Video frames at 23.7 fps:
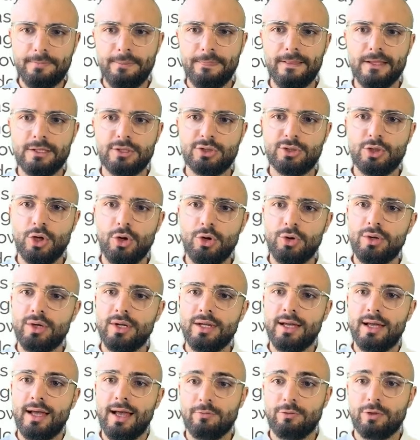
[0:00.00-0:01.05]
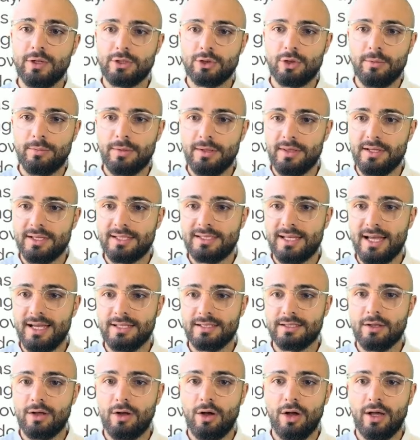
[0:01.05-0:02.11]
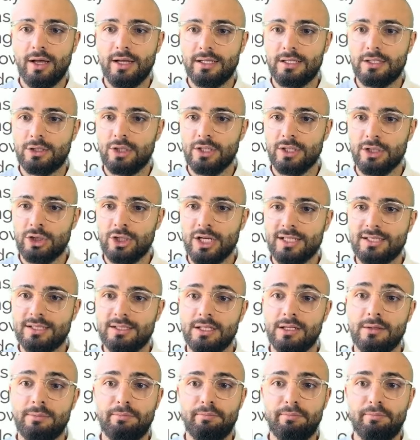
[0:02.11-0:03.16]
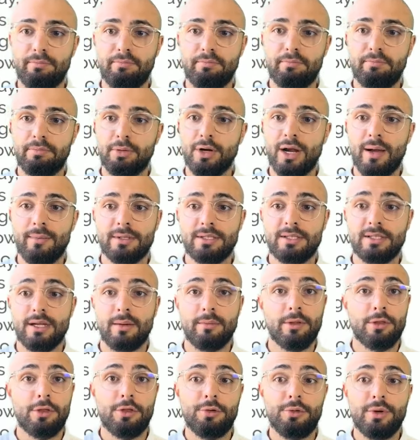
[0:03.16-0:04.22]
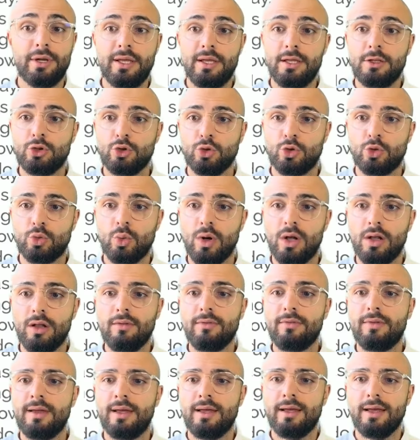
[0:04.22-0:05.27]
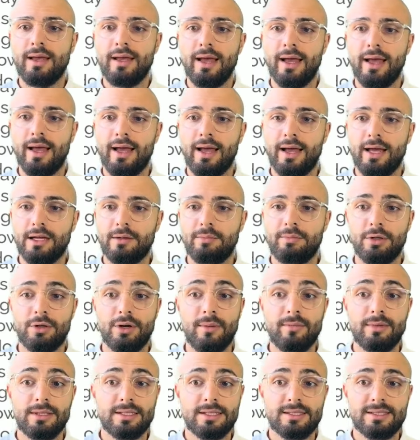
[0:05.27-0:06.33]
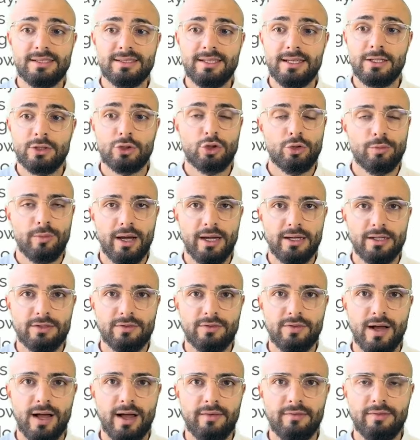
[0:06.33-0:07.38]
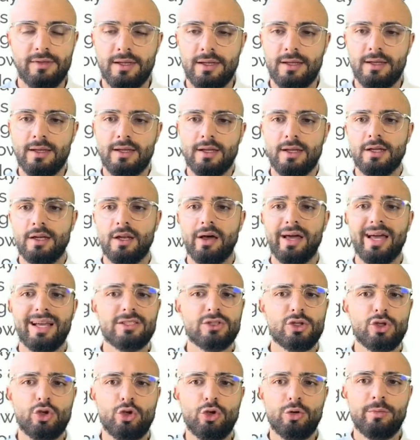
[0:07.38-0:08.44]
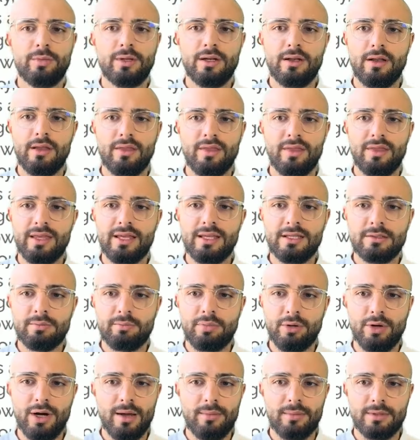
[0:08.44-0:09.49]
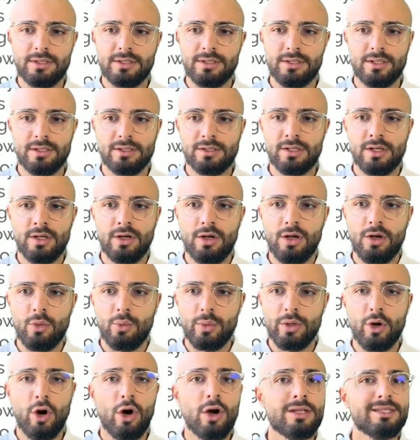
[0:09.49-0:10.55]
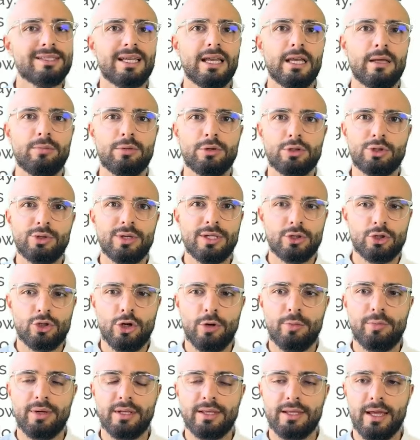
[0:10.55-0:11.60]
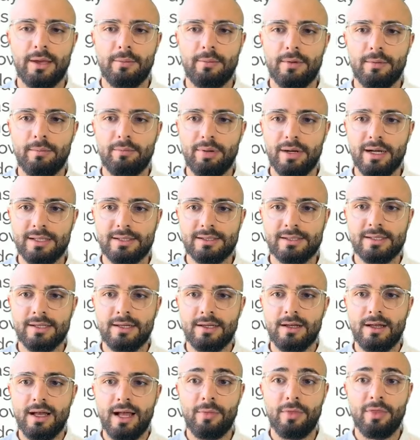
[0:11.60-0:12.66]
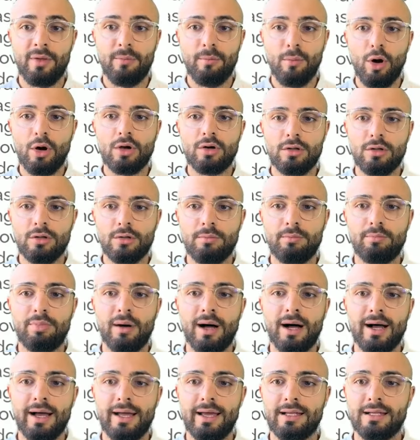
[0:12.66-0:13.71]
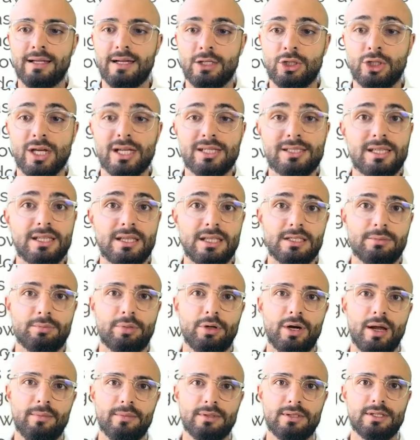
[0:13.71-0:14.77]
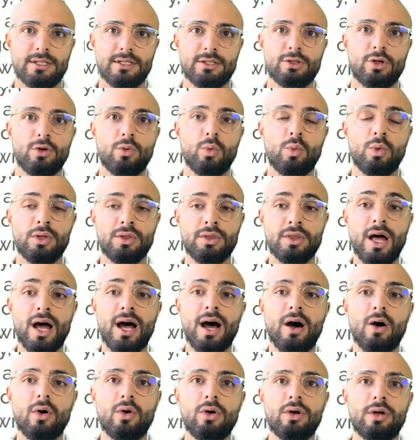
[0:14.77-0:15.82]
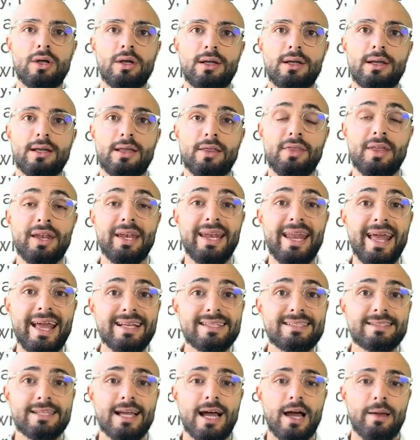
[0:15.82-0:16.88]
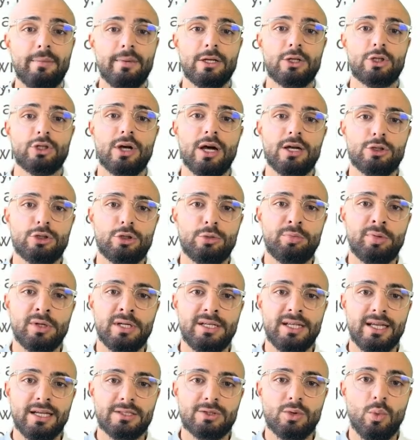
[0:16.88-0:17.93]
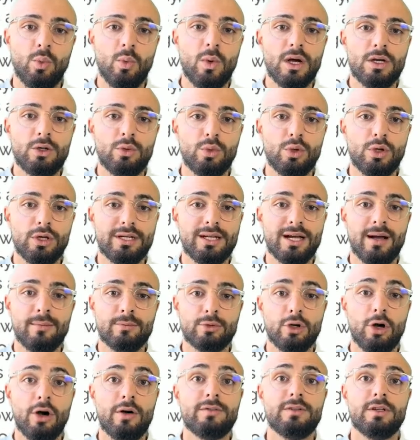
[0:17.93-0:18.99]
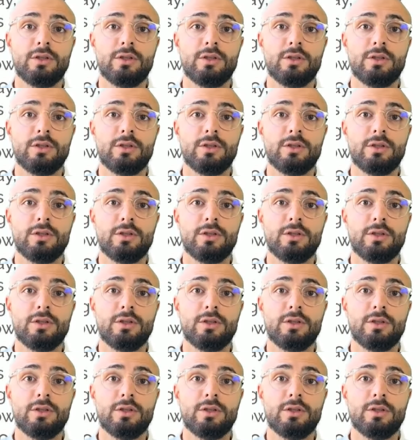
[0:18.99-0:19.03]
So for example, in this case, it adjusted parameter number 3 to 12 and parameter 6 to -5. Now, as a human, these parameters, we aren't able to interpret them, but the model, by adjusting these parameters, will now, the next time it tries to predict what word comes after